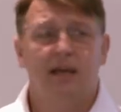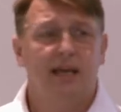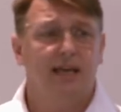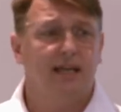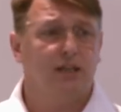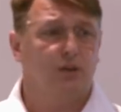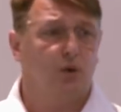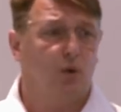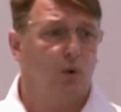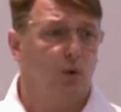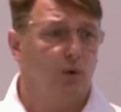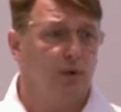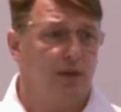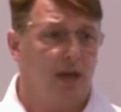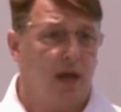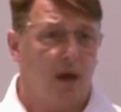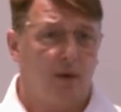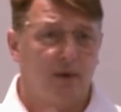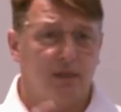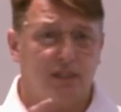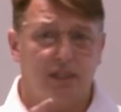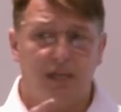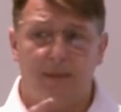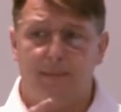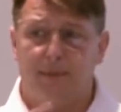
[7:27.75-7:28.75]
Its
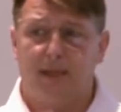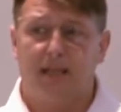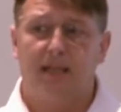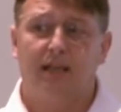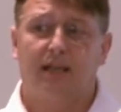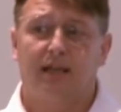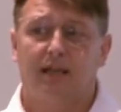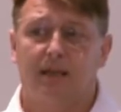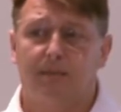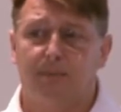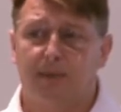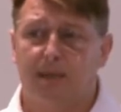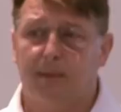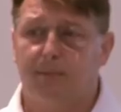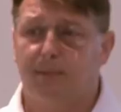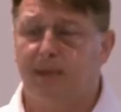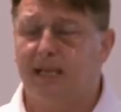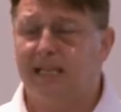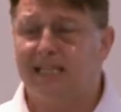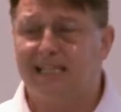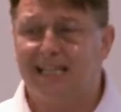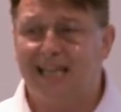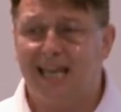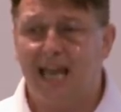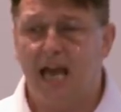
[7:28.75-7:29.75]
audio is typically going to be
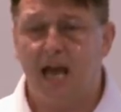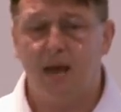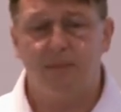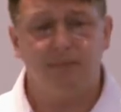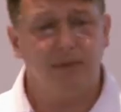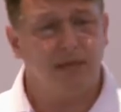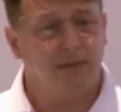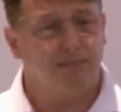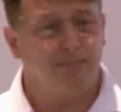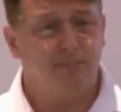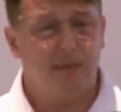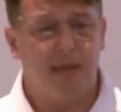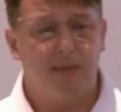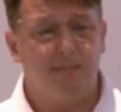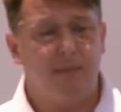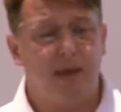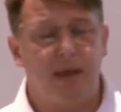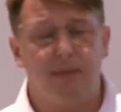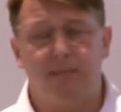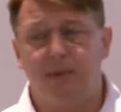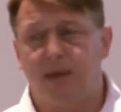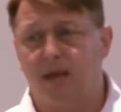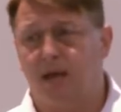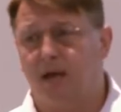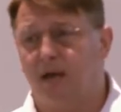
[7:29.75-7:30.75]
PCM. There
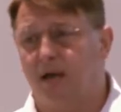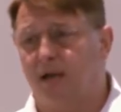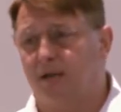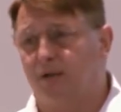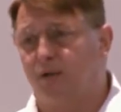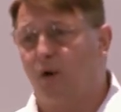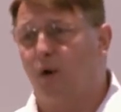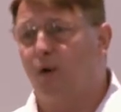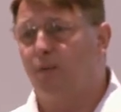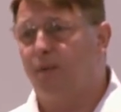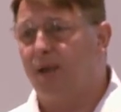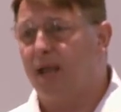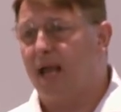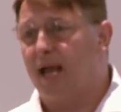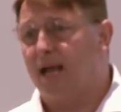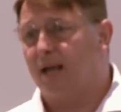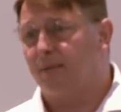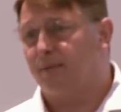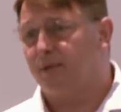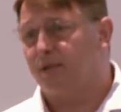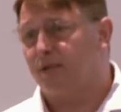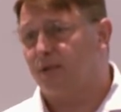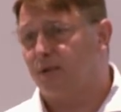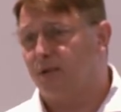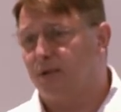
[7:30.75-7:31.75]
may be a Dolby
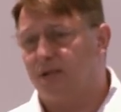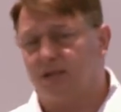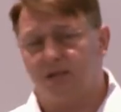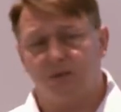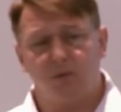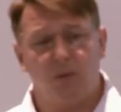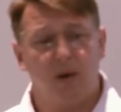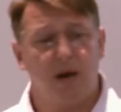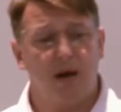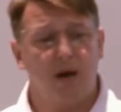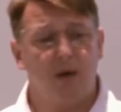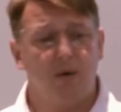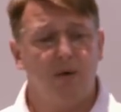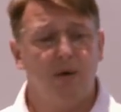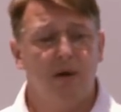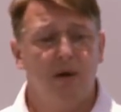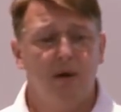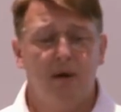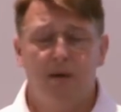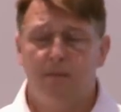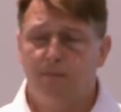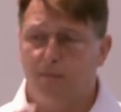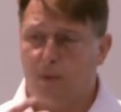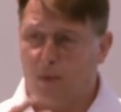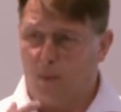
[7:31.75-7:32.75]
element to it as well,
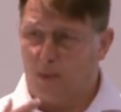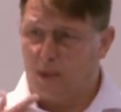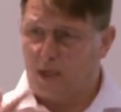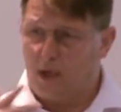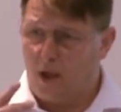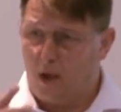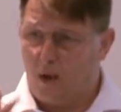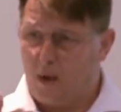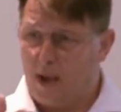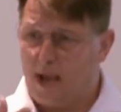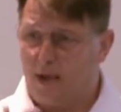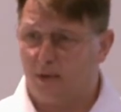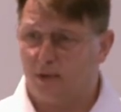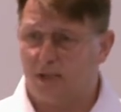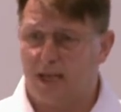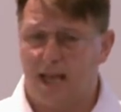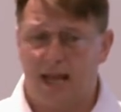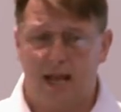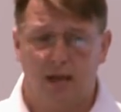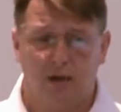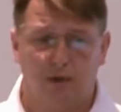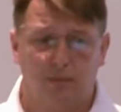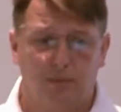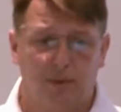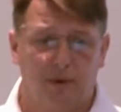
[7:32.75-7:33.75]
but we know how to
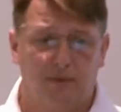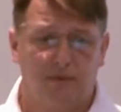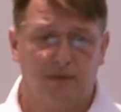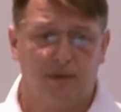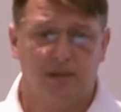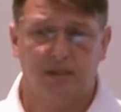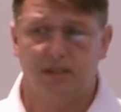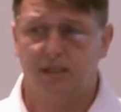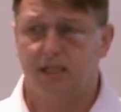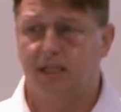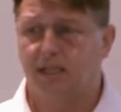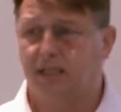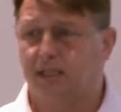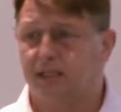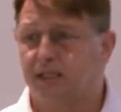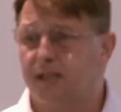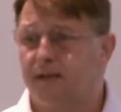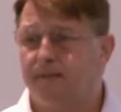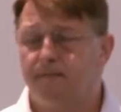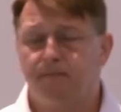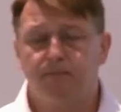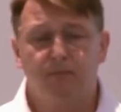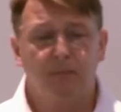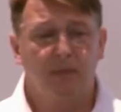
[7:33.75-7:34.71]
handle both of those things.